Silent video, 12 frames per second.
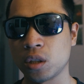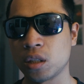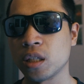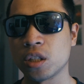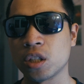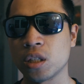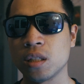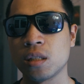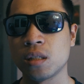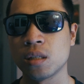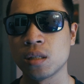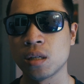
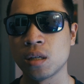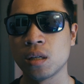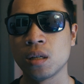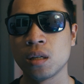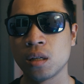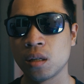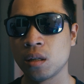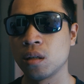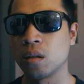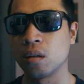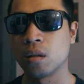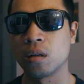dishes,
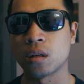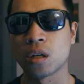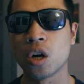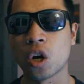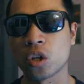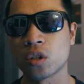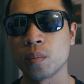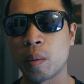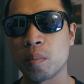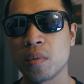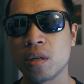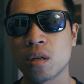cooked my
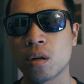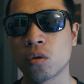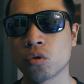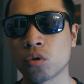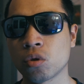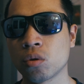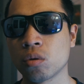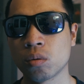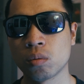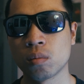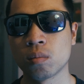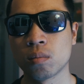meals,
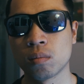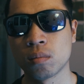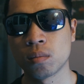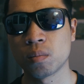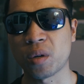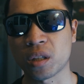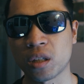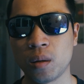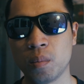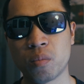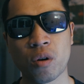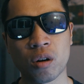practically
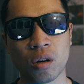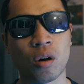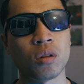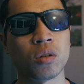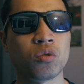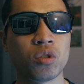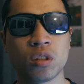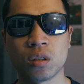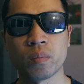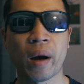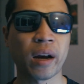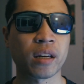brought all those things
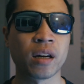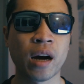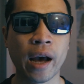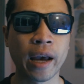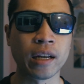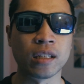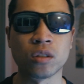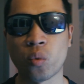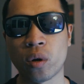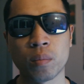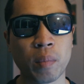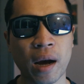back. I ate and
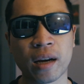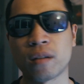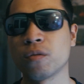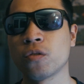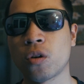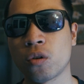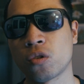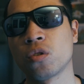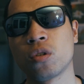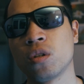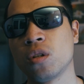went back and forth